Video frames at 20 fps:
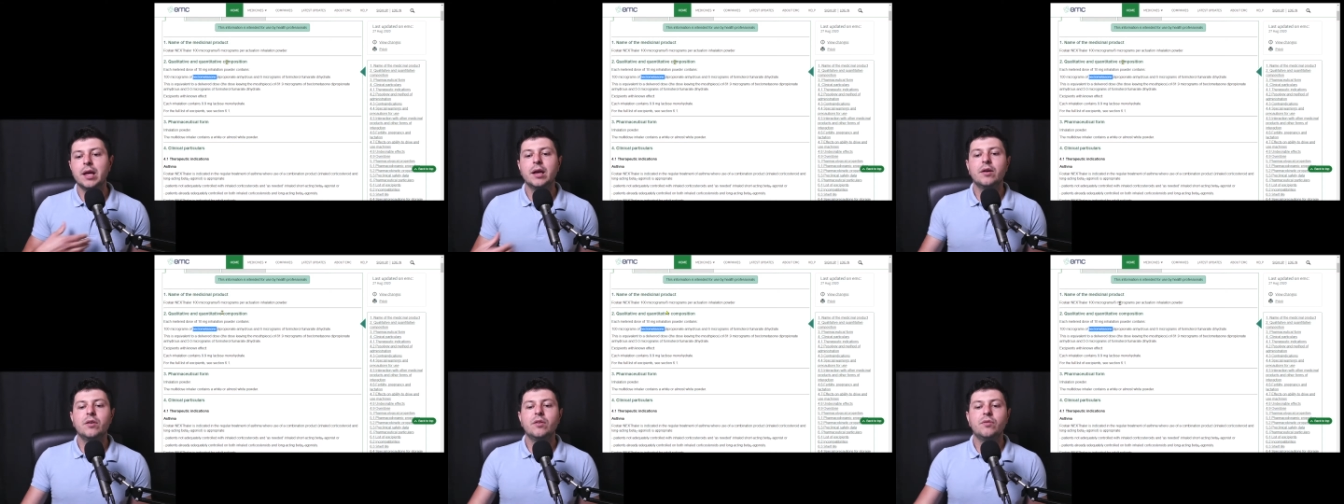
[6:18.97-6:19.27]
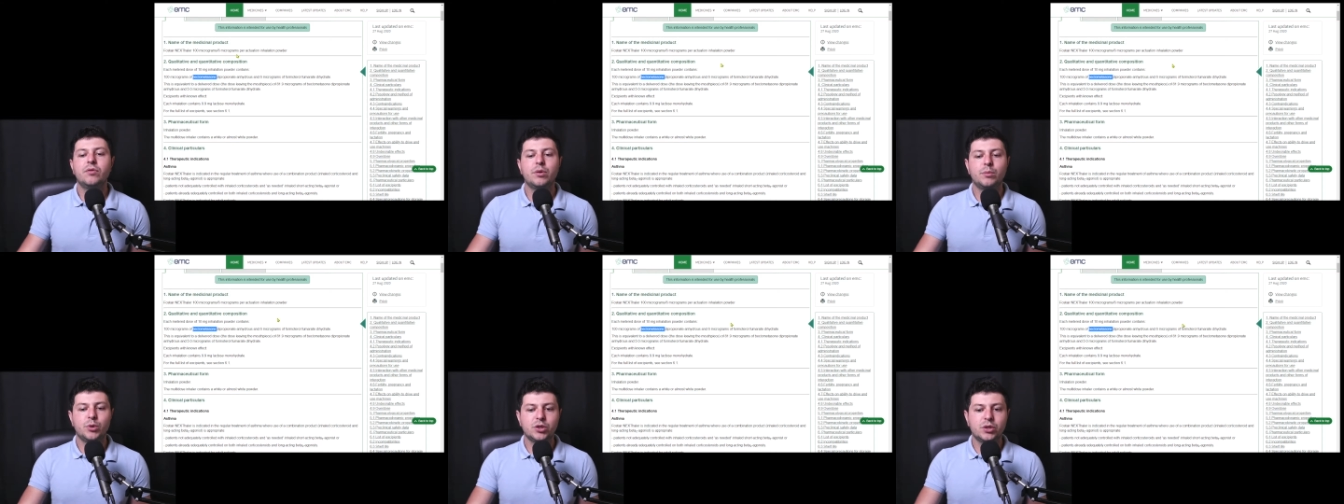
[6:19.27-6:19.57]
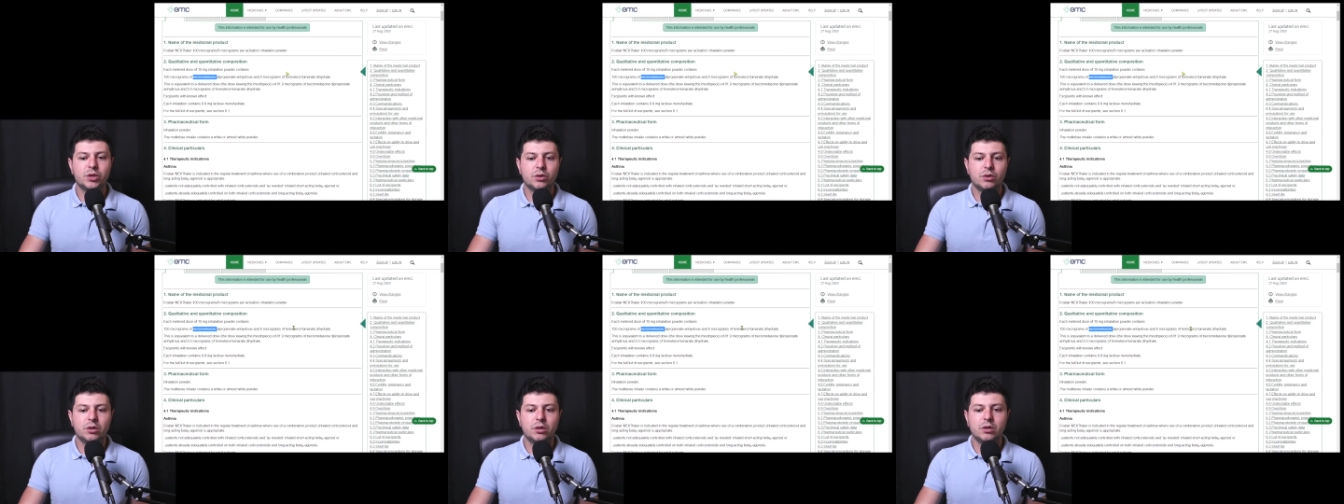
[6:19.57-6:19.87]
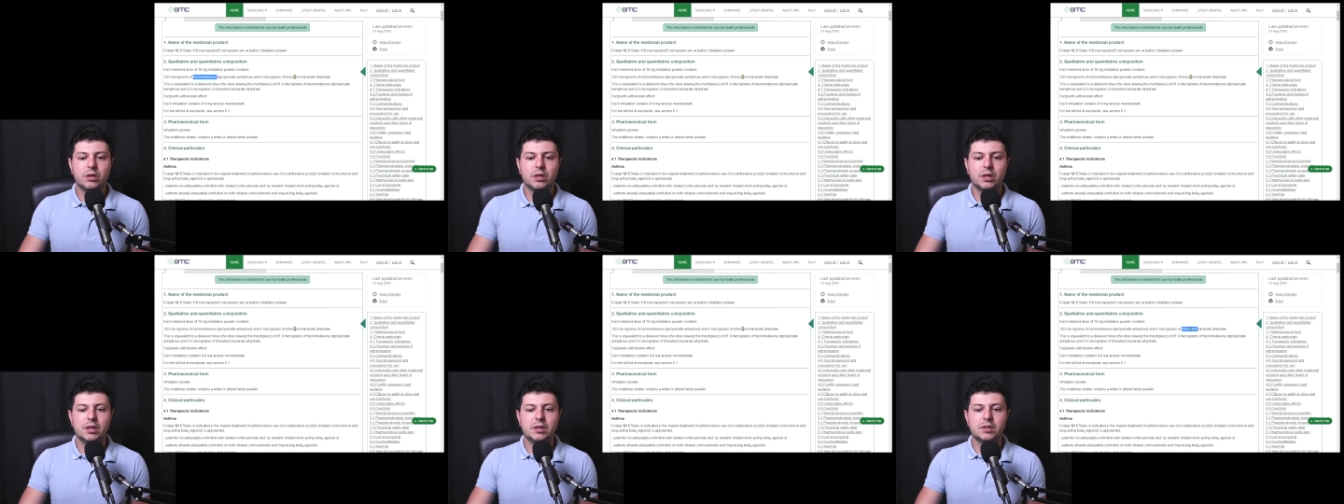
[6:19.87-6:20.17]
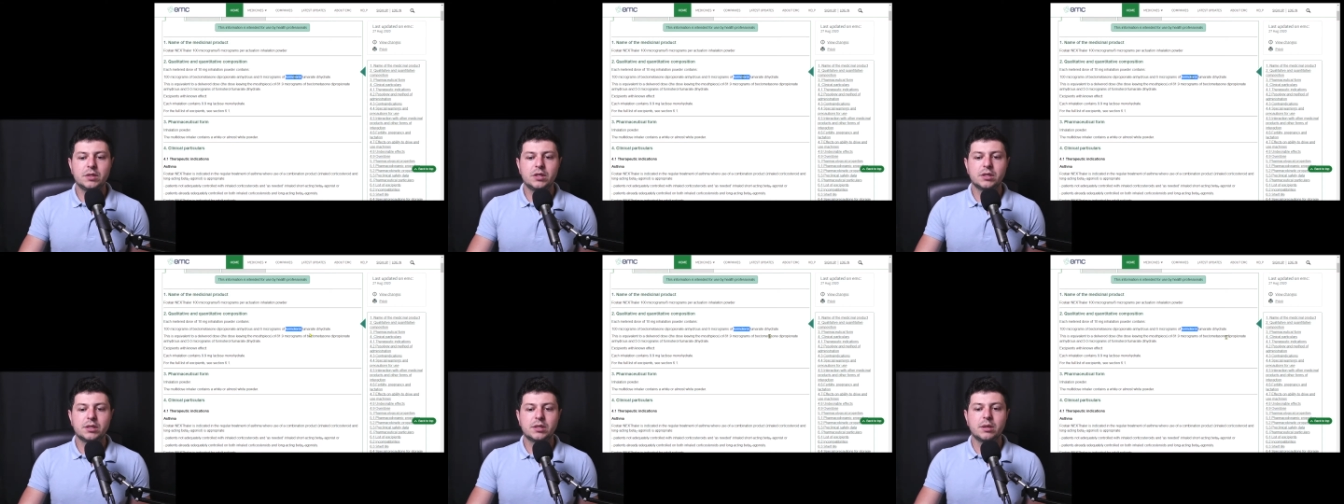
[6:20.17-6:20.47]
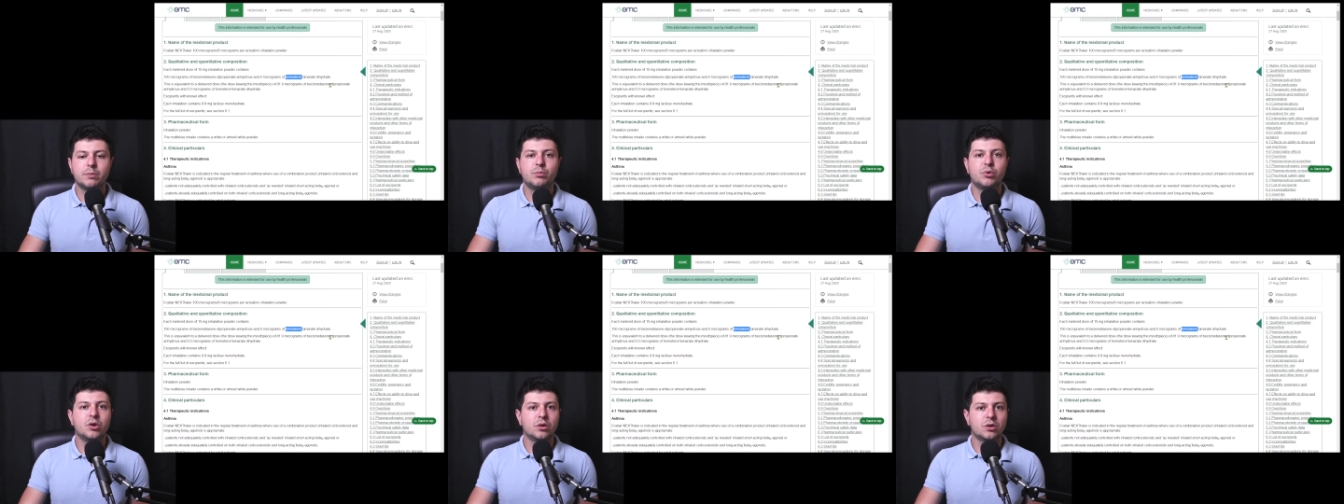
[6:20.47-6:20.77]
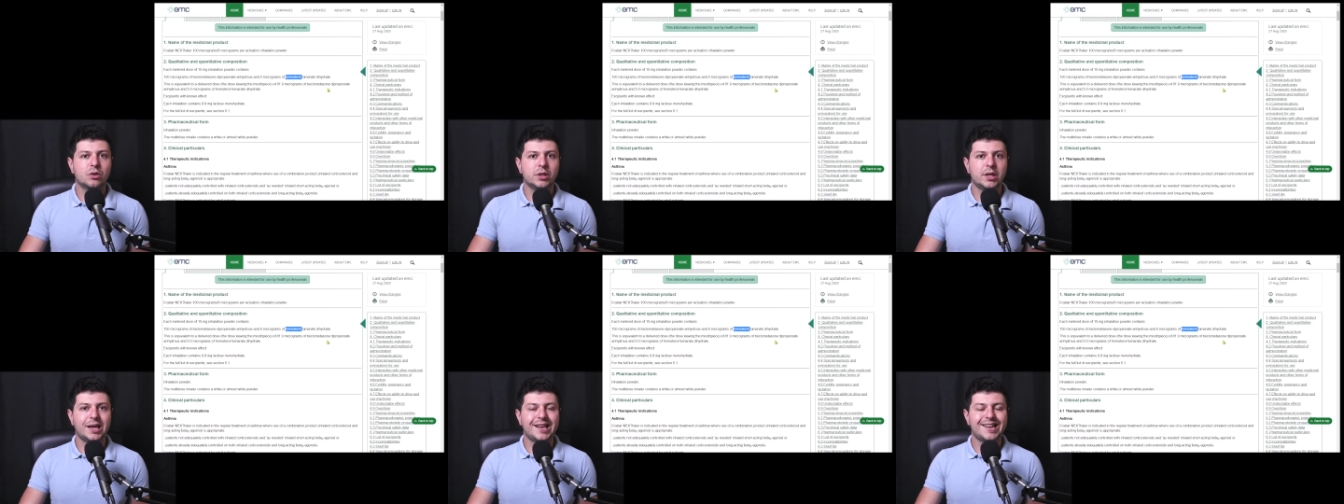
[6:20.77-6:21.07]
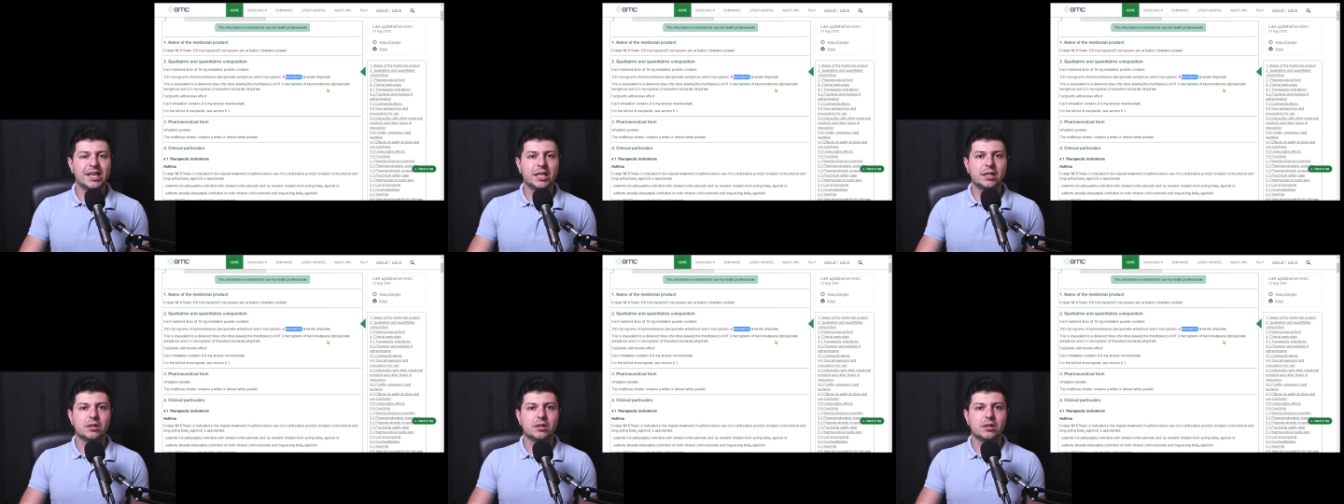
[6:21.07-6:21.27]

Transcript: Formoterol is just a bronchodilator,